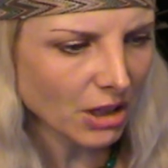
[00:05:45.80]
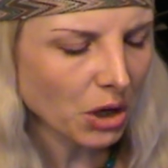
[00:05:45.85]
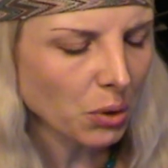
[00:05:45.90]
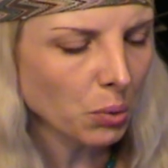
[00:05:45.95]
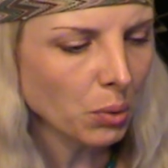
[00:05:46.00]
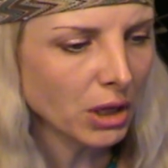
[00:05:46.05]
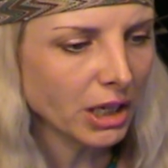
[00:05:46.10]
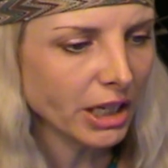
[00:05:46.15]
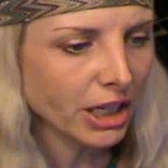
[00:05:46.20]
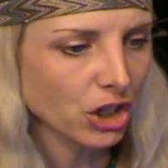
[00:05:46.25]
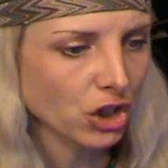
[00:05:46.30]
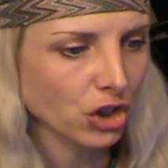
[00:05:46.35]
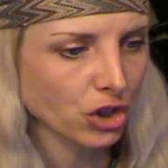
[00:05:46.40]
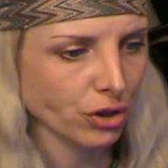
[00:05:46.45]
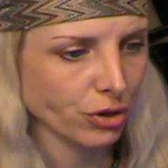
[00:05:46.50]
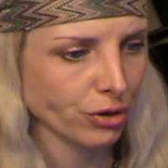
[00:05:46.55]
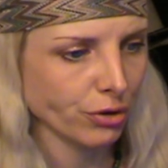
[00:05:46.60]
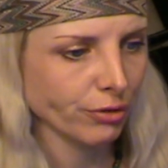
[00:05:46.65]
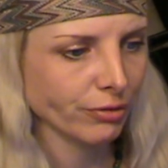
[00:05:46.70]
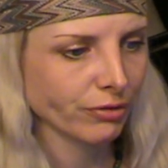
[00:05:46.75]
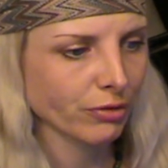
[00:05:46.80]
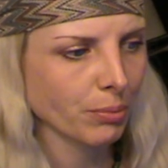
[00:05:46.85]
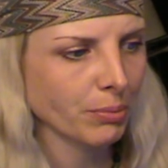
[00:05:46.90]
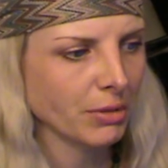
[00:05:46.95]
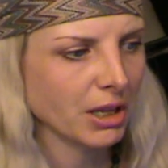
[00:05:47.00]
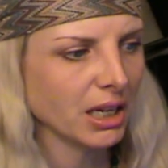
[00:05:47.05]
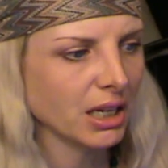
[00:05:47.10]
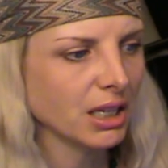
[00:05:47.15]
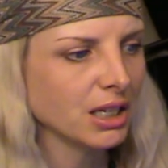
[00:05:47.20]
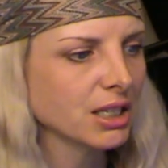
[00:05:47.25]
Will issue from
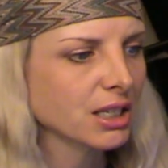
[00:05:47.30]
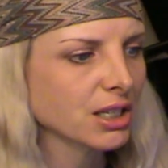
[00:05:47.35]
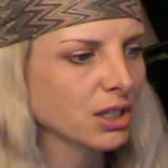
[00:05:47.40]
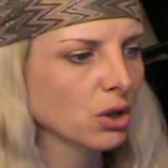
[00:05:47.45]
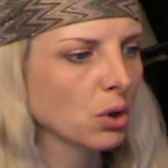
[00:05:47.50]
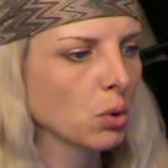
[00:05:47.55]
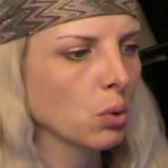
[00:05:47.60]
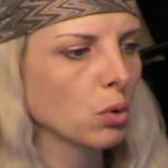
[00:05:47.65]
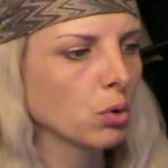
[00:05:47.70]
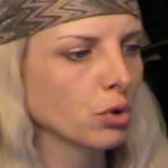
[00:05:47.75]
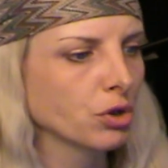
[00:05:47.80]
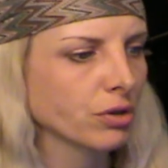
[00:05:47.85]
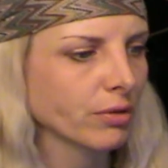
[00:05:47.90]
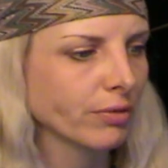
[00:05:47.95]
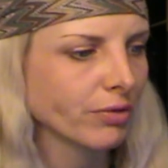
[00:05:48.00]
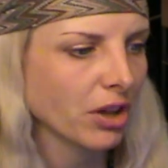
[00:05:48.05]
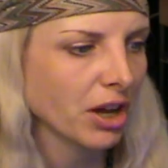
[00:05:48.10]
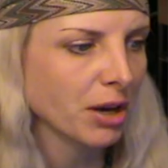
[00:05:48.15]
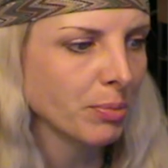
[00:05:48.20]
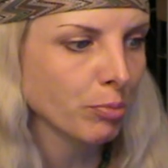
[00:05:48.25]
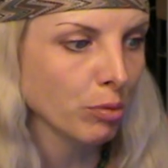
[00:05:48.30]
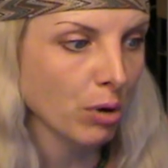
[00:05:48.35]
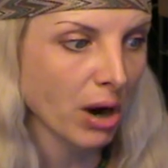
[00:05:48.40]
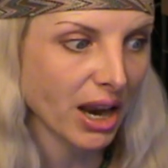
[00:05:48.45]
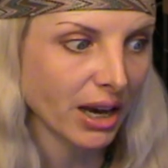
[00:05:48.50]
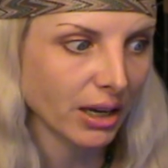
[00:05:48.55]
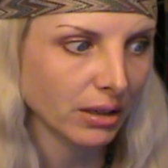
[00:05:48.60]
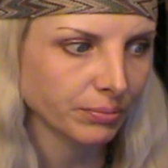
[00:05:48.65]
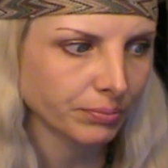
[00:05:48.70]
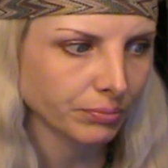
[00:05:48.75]
the eastern quarter of thy
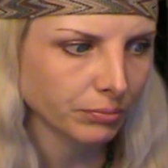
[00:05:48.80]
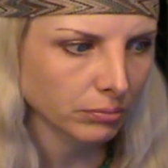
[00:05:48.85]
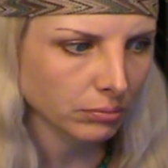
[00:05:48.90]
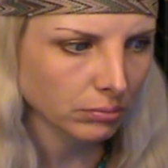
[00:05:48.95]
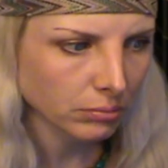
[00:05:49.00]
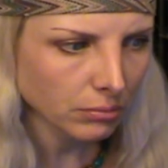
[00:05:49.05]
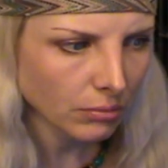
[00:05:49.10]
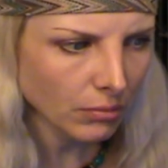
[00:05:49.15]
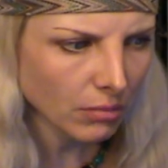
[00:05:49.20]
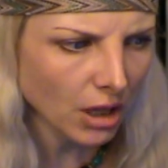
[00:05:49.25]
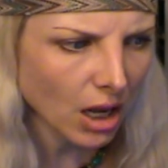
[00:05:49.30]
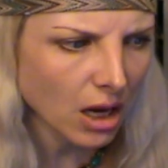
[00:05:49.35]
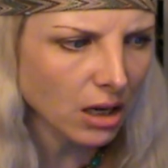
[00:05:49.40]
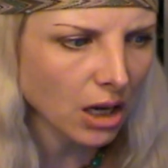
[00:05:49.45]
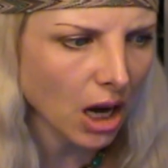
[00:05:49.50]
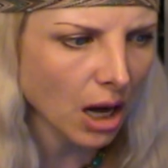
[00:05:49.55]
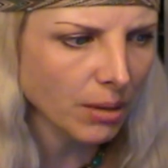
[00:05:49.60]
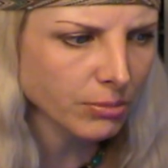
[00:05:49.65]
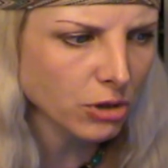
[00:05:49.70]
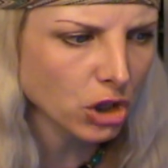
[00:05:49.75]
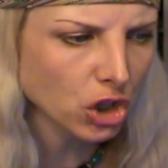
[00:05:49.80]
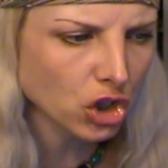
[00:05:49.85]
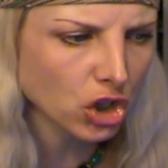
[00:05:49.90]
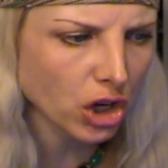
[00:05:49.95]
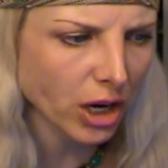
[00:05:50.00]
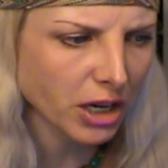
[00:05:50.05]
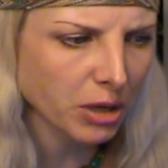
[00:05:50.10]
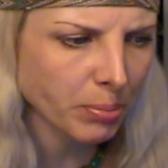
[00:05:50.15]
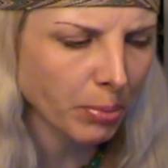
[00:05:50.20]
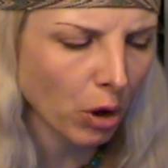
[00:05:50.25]
brain and come to
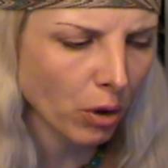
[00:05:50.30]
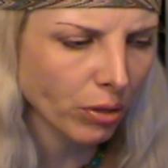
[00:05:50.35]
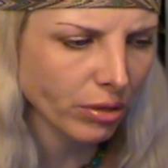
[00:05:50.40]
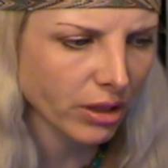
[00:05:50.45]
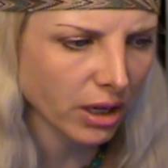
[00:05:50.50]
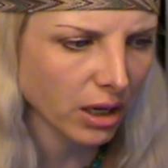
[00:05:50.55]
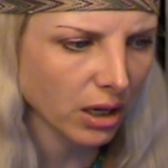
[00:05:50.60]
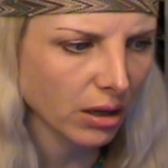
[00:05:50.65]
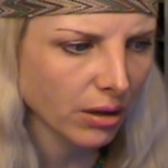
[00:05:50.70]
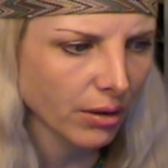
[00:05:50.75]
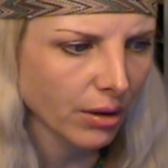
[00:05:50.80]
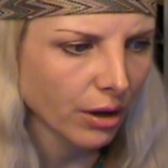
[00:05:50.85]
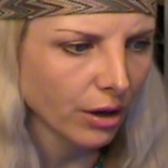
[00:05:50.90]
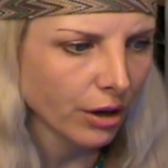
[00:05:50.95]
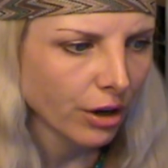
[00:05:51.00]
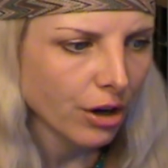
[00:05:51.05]
shine upon thee.